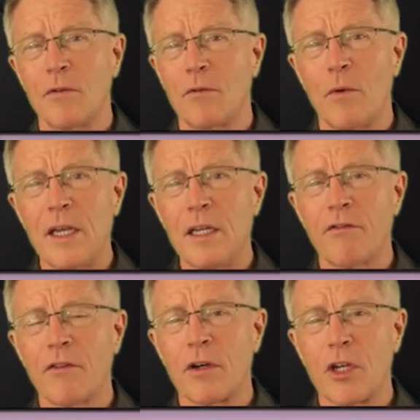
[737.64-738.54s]
Waiting
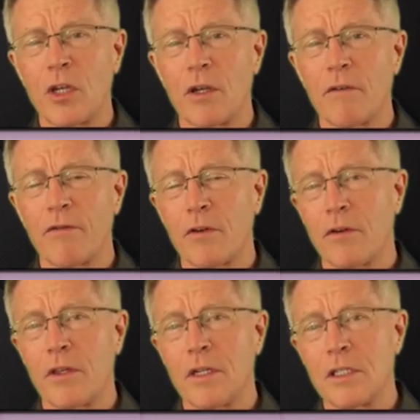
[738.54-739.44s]
for
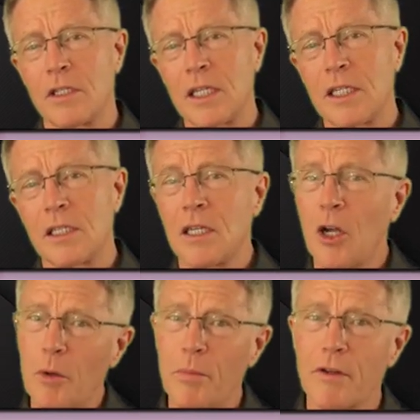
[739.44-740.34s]
the disease and
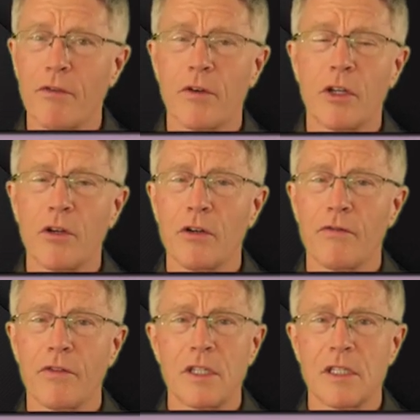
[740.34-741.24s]
hoping for a cure
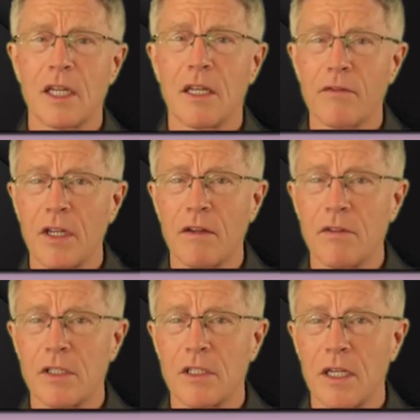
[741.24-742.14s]
for this kind of
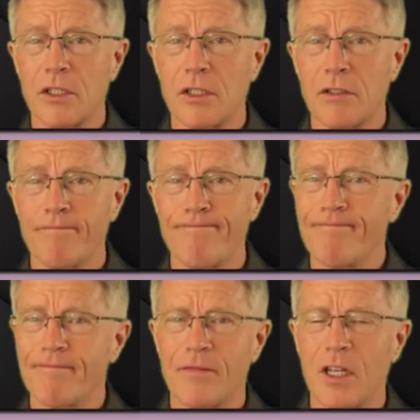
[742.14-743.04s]
devastation
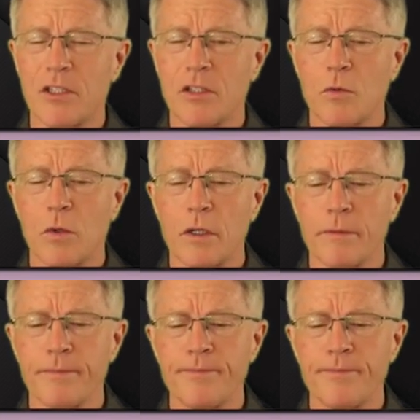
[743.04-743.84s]
doesn't work.